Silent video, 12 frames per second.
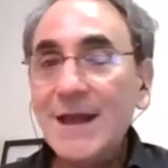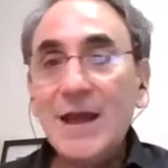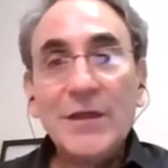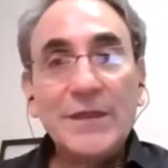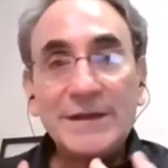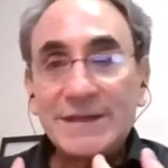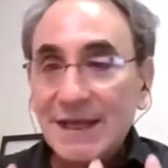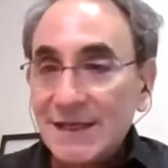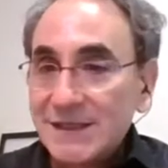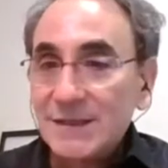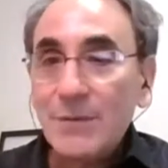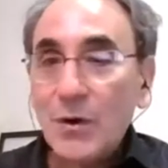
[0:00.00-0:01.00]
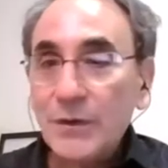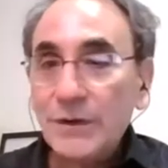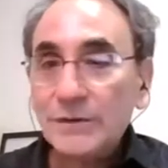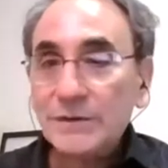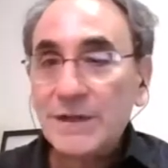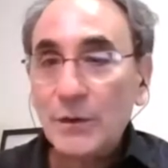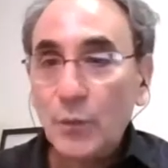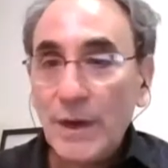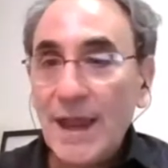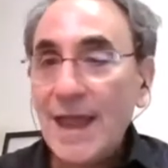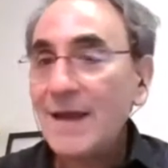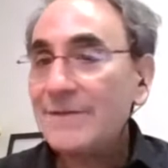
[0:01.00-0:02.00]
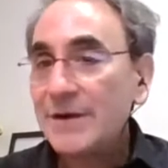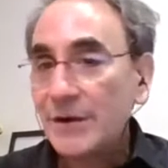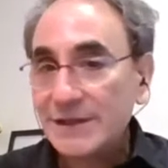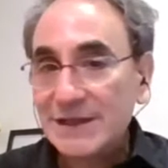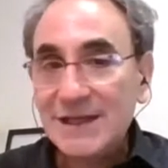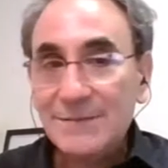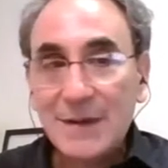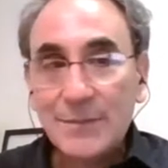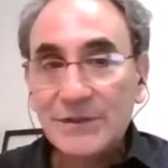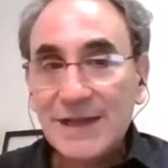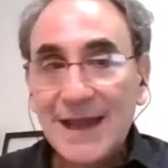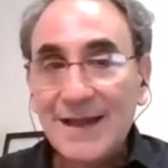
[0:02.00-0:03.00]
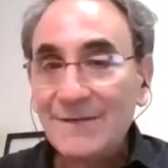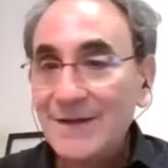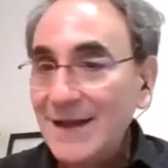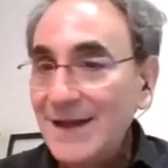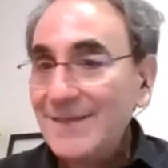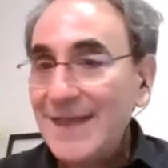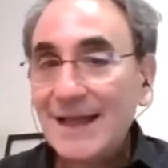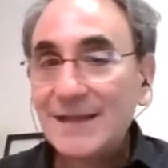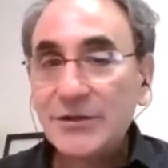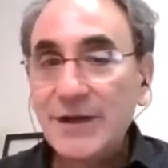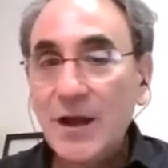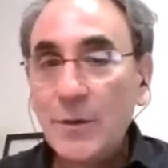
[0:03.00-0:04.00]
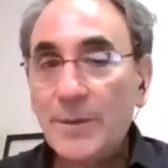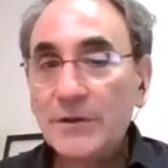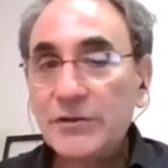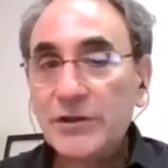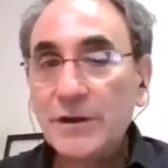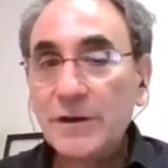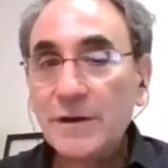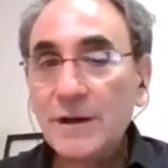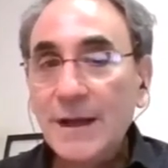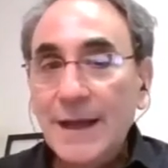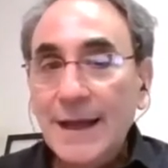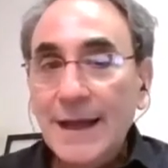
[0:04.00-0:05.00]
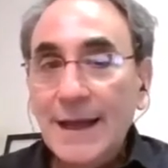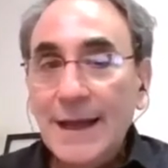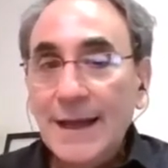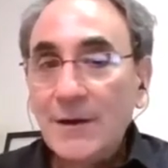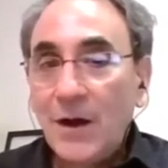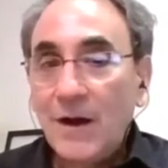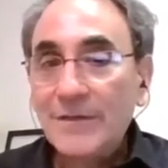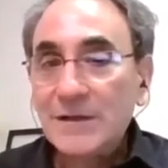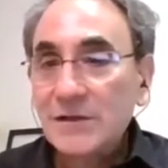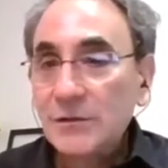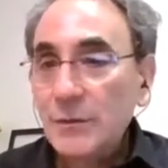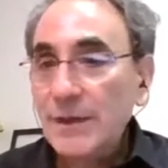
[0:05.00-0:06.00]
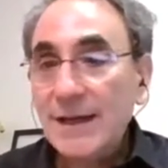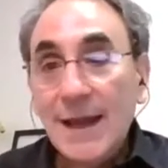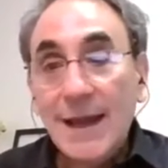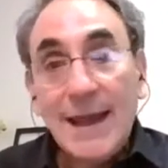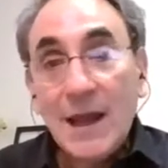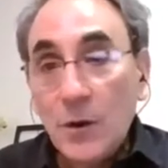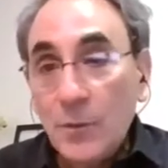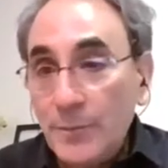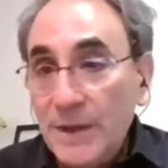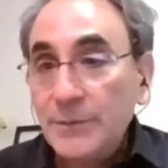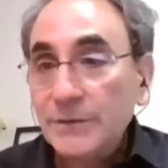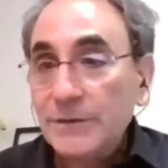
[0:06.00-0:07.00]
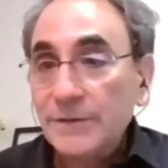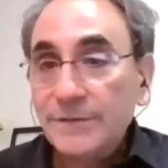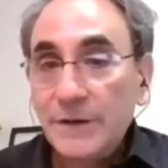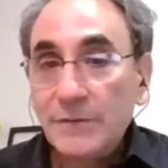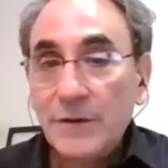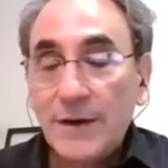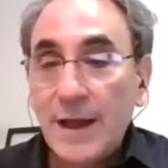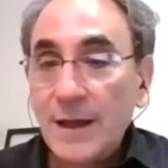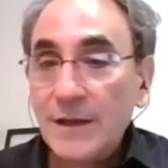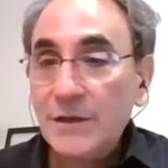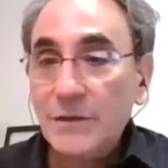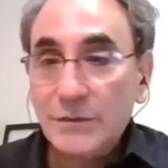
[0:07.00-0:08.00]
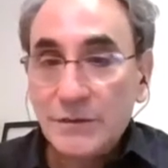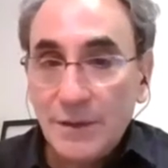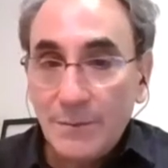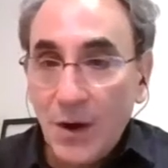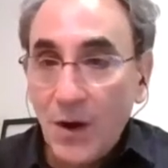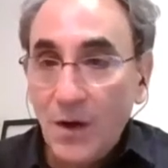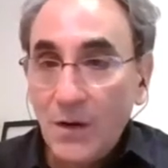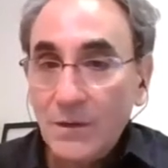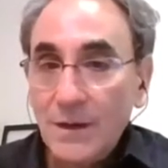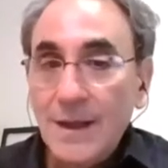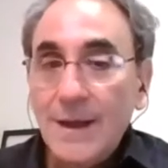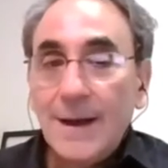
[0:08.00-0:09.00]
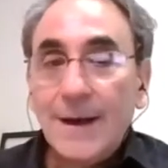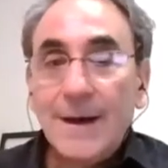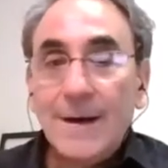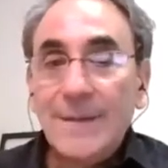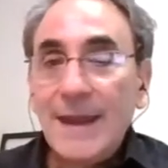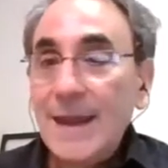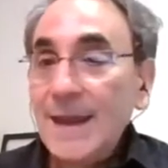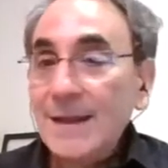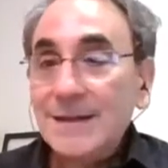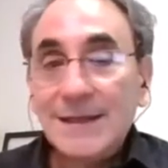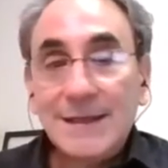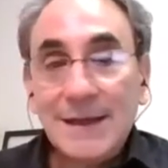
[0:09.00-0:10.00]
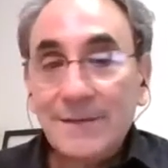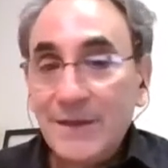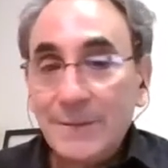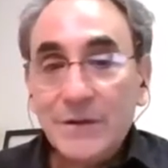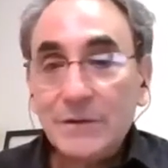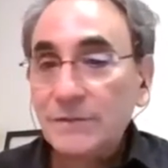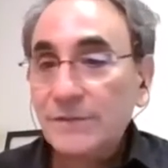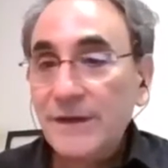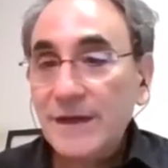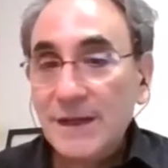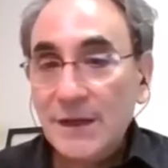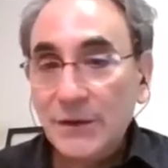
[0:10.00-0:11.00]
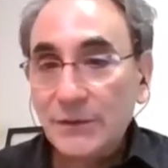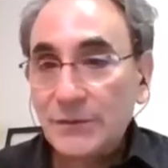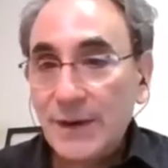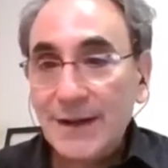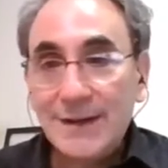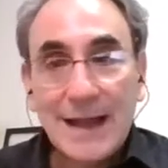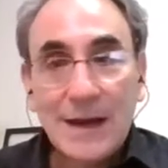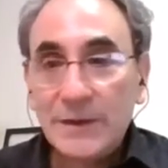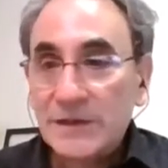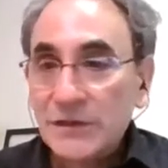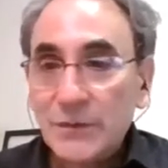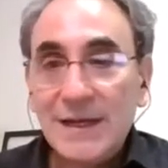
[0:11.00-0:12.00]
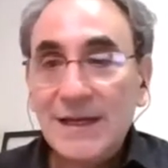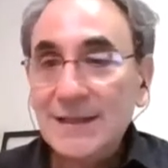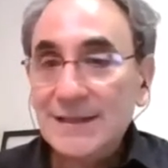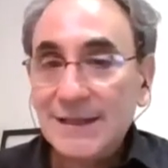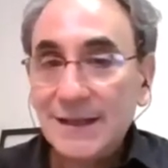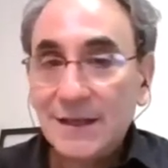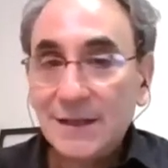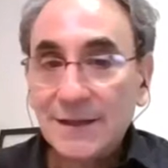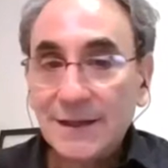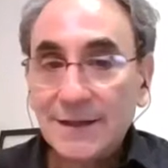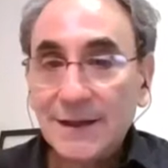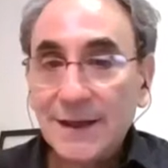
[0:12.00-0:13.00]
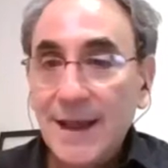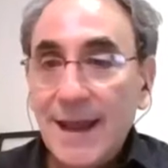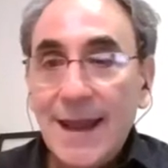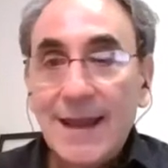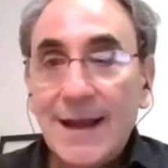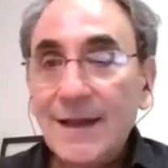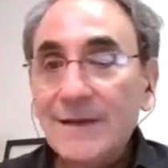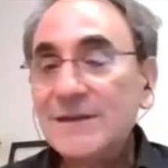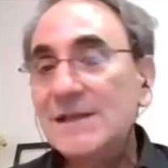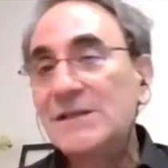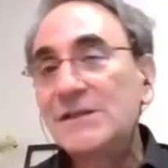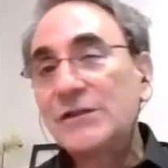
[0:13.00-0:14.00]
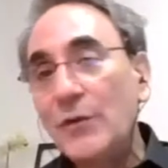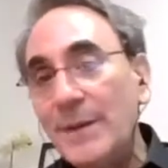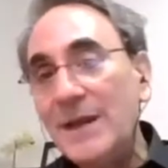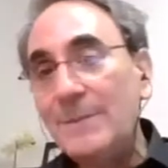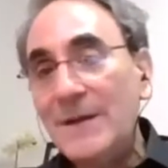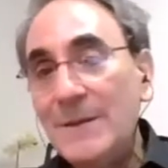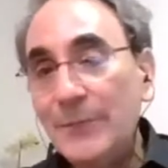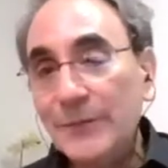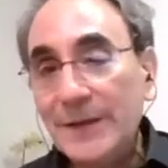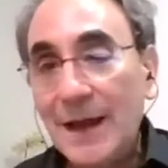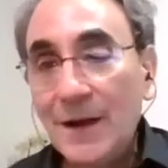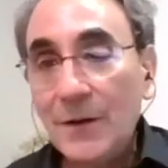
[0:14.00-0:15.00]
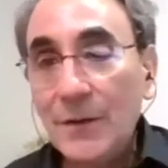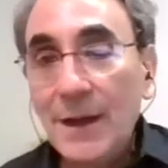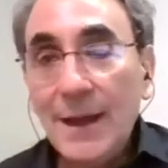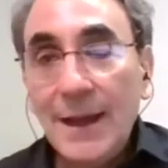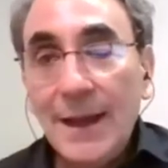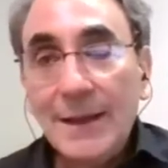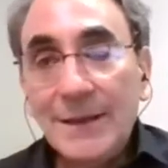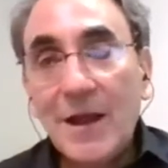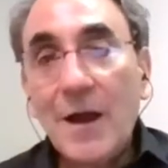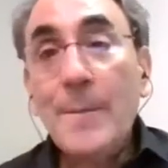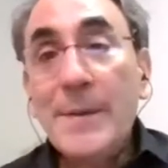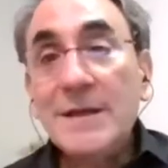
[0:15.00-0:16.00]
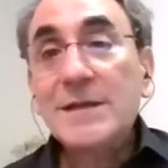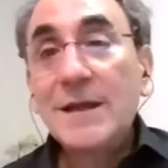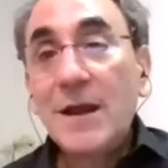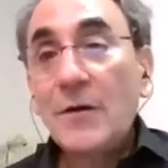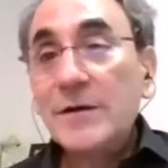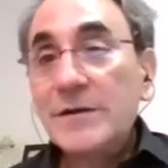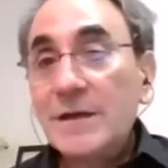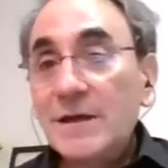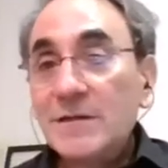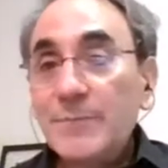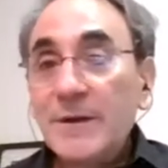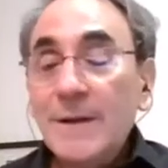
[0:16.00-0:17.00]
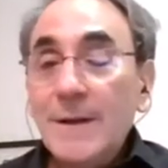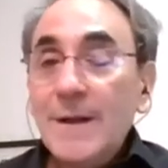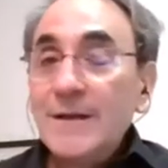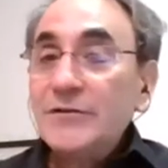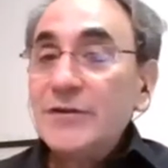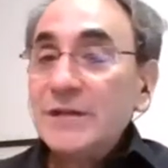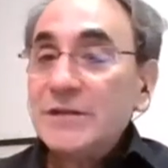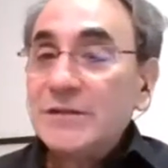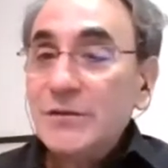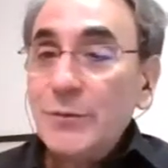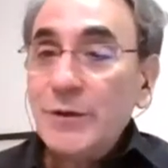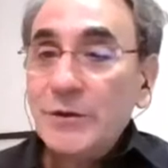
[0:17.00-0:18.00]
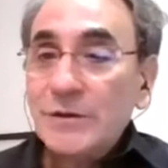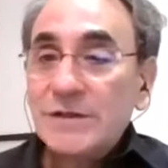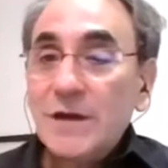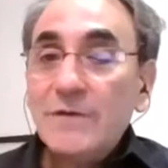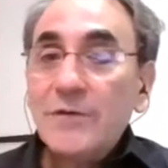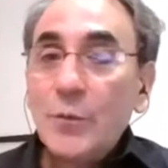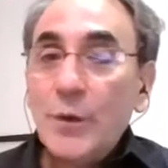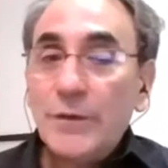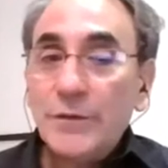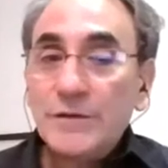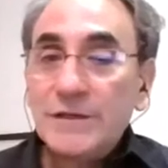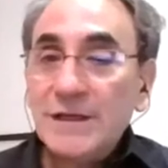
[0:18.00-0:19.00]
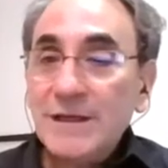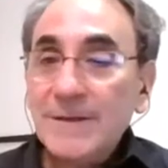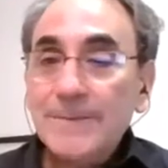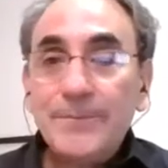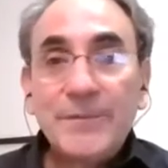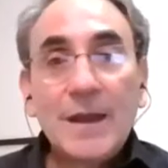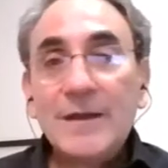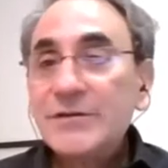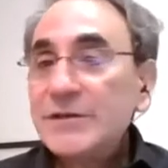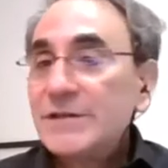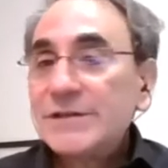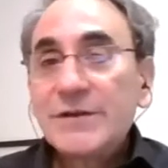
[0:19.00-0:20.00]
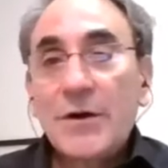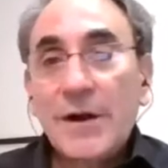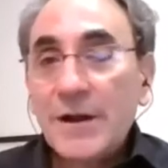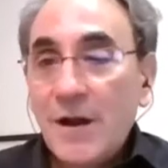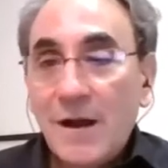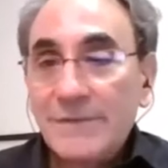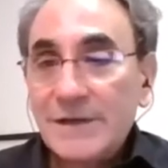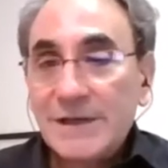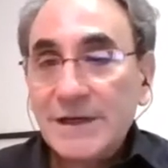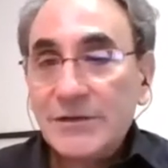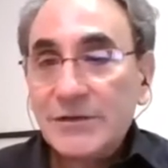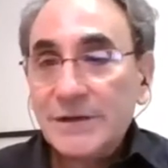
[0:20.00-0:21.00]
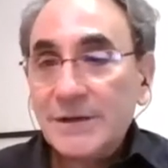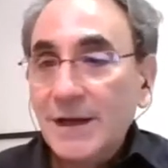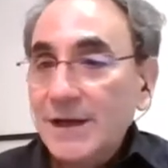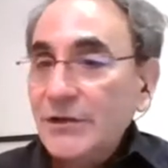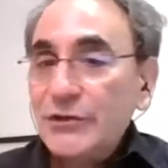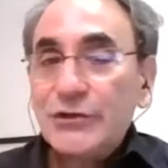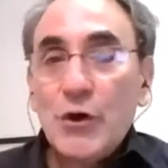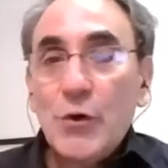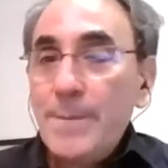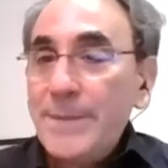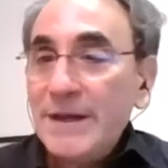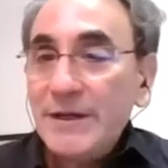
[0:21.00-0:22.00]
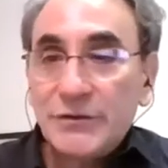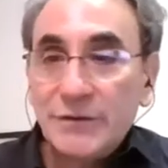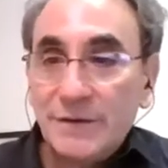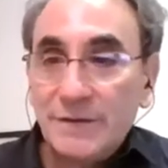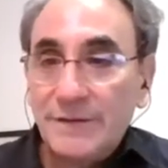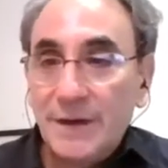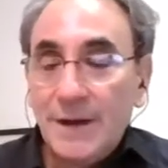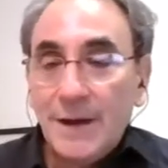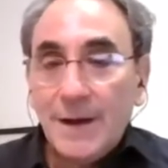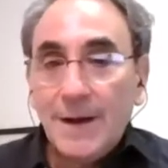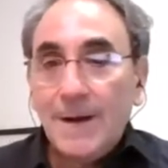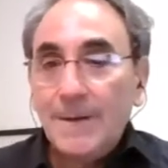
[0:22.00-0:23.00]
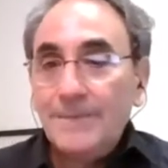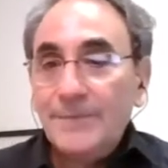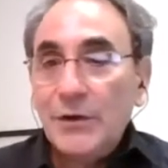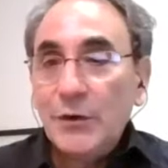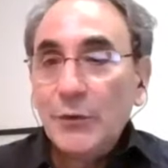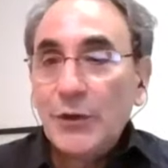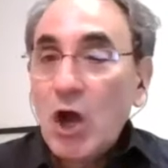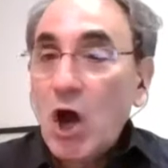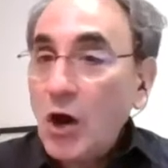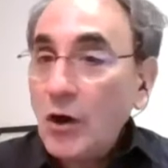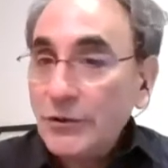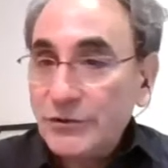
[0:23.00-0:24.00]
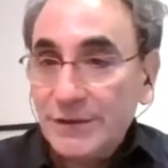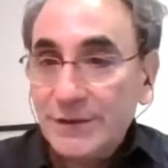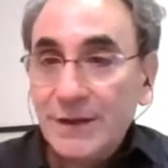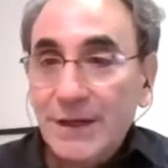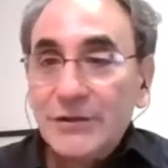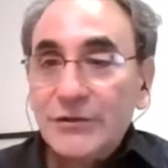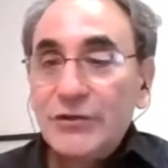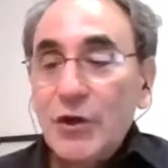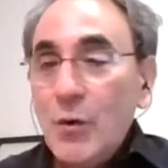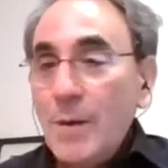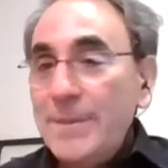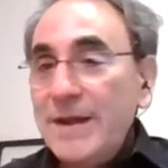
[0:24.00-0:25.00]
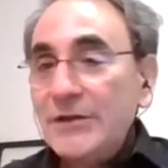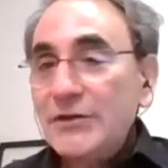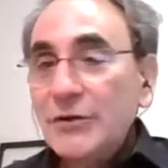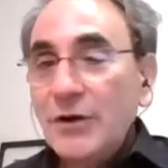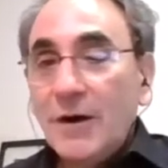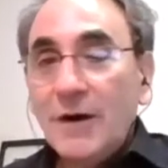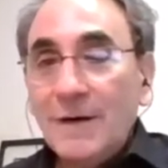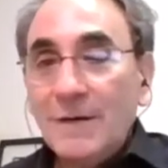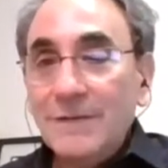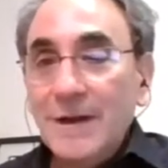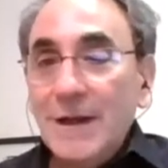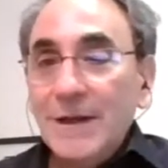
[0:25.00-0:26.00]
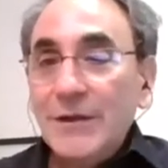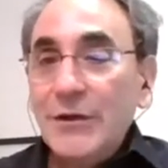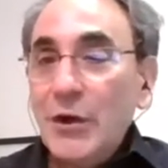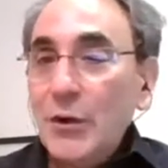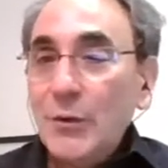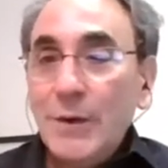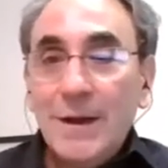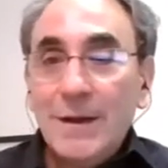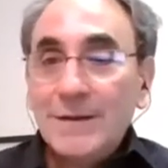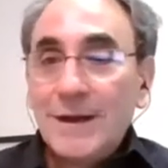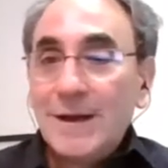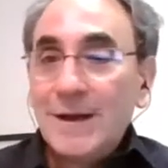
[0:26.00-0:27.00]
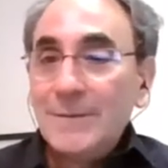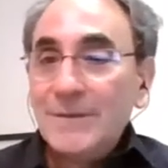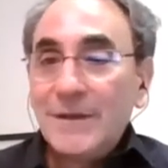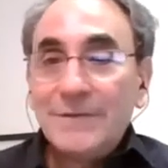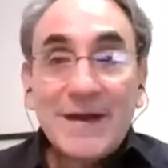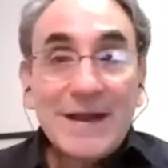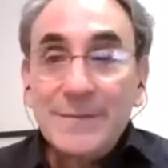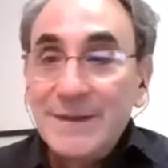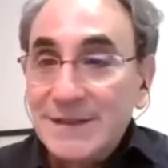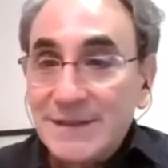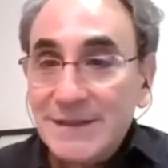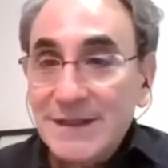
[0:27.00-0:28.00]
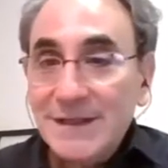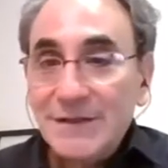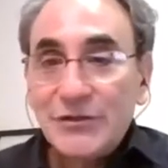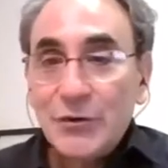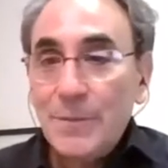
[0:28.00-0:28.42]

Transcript: The testimonials that we have and our team members have, that's going to help us share. And obviously, we help people to figure out how to use them all, um, and to give them those videos. Right now, it's so easy to click. And I see so many people now, and the company is encouraging us, but just do it yourself or with your team. Just start a conversation. Show a picture of, um, you know, the collagen. Show a picture of, you know, um, the vitamin C. Show a